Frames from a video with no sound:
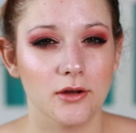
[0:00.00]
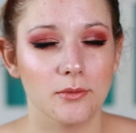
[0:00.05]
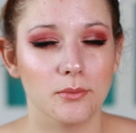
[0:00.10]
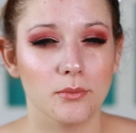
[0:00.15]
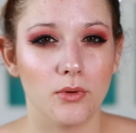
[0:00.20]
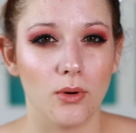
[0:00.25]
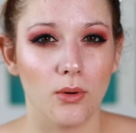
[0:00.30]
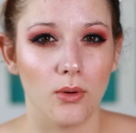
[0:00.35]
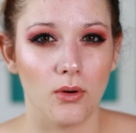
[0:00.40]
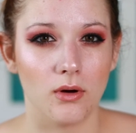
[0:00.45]
a
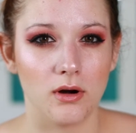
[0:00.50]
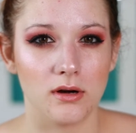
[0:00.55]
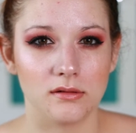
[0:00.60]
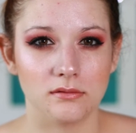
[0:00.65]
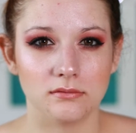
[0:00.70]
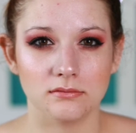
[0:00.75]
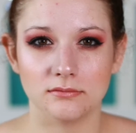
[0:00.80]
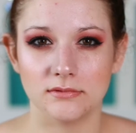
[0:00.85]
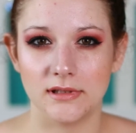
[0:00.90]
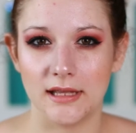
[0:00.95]

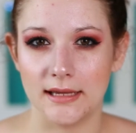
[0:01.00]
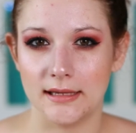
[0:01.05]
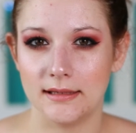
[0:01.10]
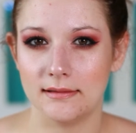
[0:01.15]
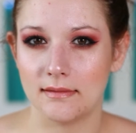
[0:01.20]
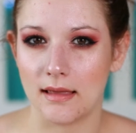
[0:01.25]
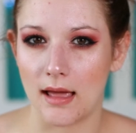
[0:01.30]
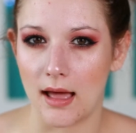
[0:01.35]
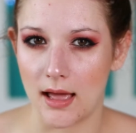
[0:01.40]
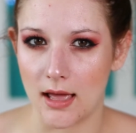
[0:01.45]
more
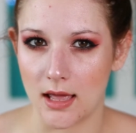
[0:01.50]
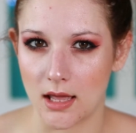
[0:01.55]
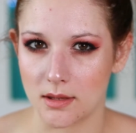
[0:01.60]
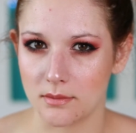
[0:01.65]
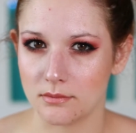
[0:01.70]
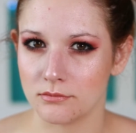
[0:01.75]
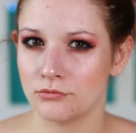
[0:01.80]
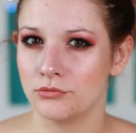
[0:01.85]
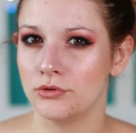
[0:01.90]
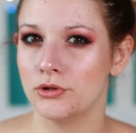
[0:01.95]

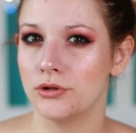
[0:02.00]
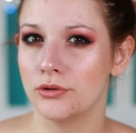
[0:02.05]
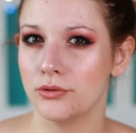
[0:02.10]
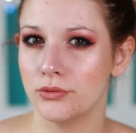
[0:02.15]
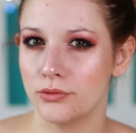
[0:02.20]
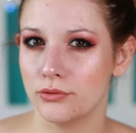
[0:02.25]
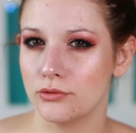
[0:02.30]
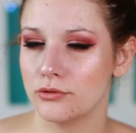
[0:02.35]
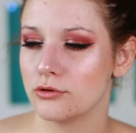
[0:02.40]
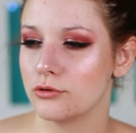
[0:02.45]
daytime
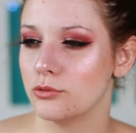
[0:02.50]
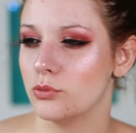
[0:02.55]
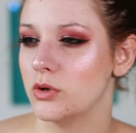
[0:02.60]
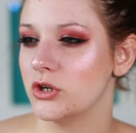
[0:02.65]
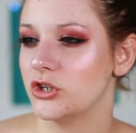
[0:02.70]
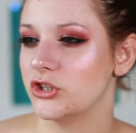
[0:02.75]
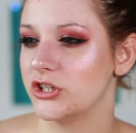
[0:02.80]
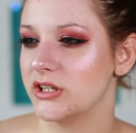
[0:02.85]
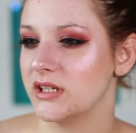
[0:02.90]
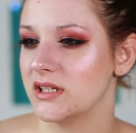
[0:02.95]
look
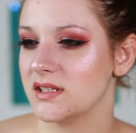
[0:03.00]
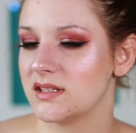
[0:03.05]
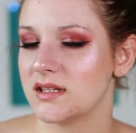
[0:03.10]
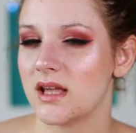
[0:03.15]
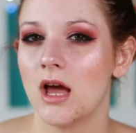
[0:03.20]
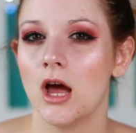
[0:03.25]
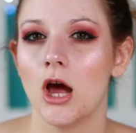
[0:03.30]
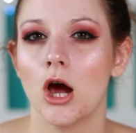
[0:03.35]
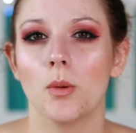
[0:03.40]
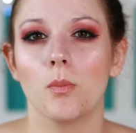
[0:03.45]
which is
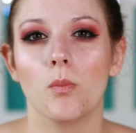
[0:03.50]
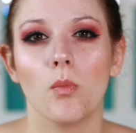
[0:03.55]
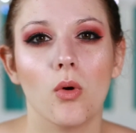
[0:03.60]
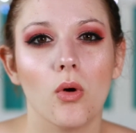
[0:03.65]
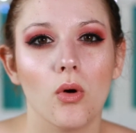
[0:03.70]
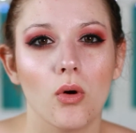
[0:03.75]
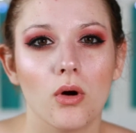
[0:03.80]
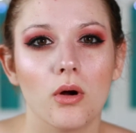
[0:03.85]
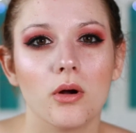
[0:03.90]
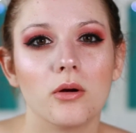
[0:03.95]

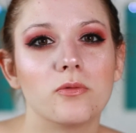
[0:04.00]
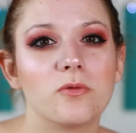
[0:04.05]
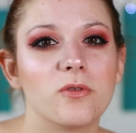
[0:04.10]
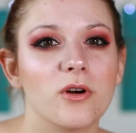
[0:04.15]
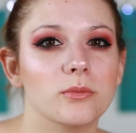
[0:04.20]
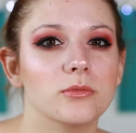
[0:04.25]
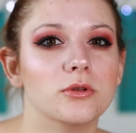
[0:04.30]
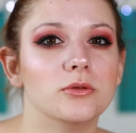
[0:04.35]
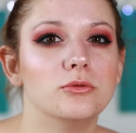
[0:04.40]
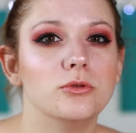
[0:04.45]
more
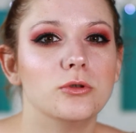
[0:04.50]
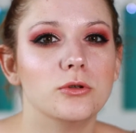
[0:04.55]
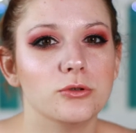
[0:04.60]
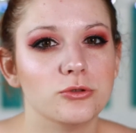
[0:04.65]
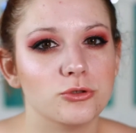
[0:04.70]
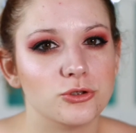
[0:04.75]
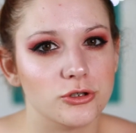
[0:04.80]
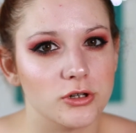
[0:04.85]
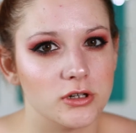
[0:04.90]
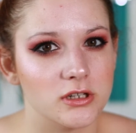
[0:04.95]
from the
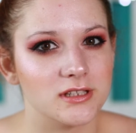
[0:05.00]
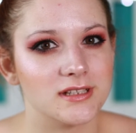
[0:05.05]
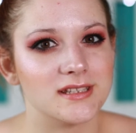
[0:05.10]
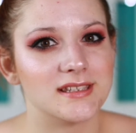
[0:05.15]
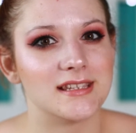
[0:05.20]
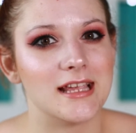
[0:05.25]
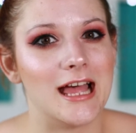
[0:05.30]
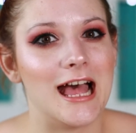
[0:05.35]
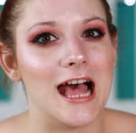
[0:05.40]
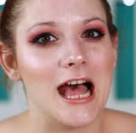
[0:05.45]
neutral
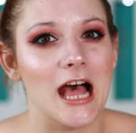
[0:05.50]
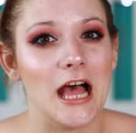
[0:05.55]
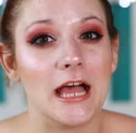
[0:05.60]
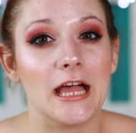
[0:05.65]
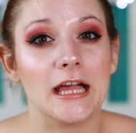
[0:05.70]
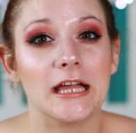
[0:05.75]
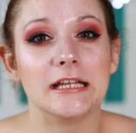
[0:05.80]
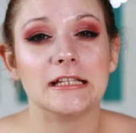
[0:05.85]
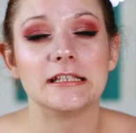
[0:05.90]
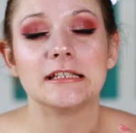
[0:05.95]

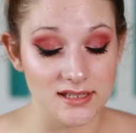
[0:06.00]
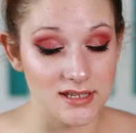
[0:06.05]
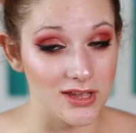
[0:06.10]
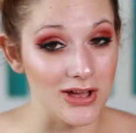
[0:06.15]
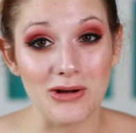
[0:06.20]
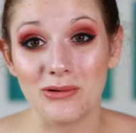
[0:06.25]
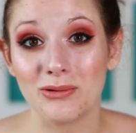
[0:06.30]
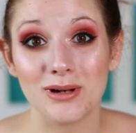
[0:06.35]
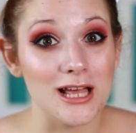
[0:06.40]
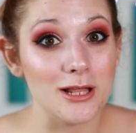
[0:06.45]
side.
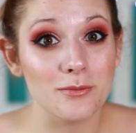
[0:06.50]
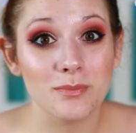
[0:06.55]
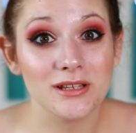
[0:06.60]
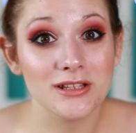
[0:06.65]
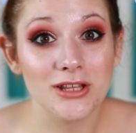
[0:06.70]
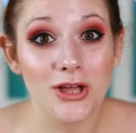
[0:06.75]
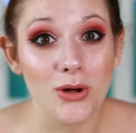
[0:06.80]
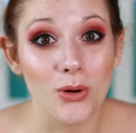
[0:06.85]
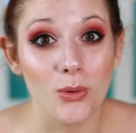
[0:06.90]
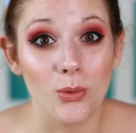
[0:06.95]
So let
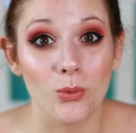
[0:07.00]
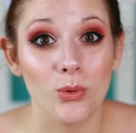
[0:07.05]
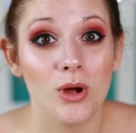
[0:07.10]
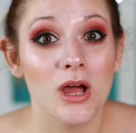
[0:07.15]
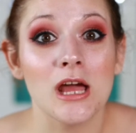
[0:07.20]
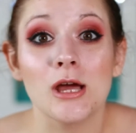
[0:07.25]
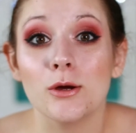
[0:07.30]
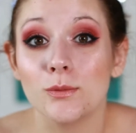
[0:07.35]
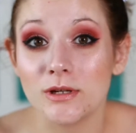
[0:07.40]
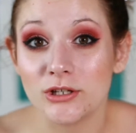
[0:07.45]
me know,
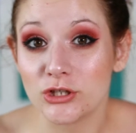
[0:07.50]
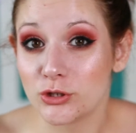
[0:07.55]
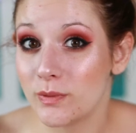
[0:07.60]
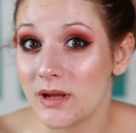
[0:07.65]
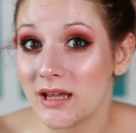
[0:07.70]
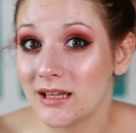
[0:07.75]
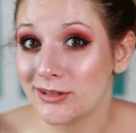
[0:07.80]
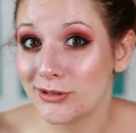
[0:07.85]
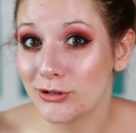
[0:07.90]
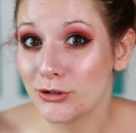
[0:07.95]
which
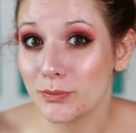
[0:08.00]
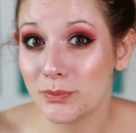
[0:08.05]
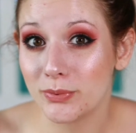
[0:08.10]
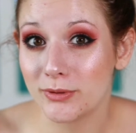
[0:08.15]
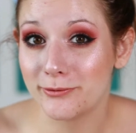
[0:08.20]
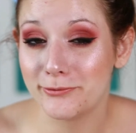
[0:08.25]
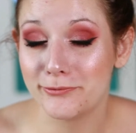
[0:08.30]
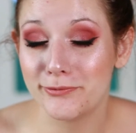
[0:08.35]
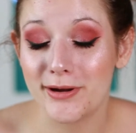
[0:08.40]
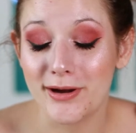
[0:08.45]
way do you
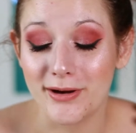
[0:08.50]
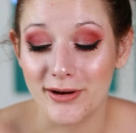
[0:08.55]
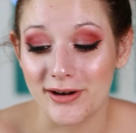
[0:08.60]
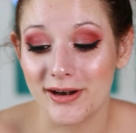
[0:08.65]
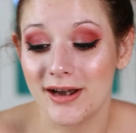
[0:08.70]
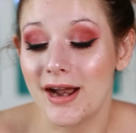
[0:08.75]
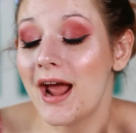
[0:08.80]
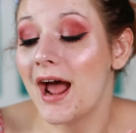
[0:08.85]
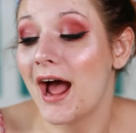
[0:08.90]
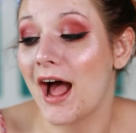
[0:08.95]

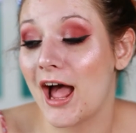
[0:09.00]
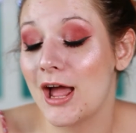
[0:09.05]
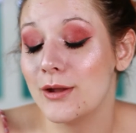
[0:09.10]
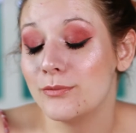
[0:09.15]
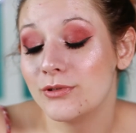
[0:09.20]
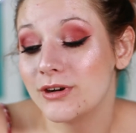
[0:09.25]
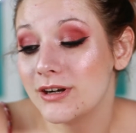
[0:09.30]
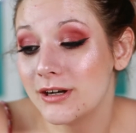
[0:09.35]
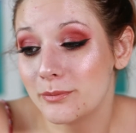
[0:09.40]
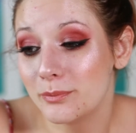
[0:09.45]
prefer? I
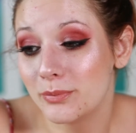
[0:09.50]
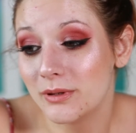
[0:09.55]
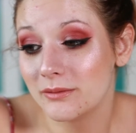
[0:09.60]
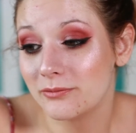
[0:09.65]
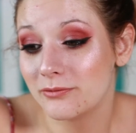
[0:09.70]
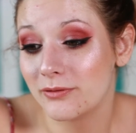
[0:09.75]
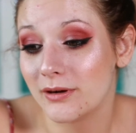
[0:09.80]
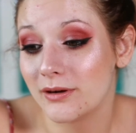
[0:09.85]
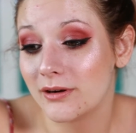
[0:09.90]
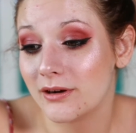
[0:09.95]
really
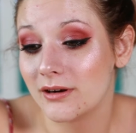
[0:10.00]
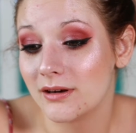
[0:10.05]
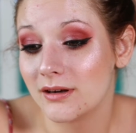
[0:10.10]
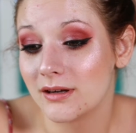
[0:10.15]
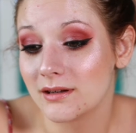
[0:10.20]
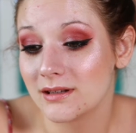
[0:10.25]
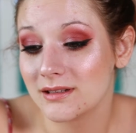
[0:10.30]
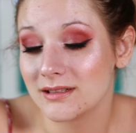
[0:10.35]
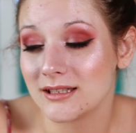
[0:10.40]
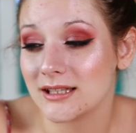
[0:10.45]

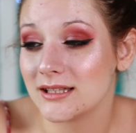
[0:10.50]
prefer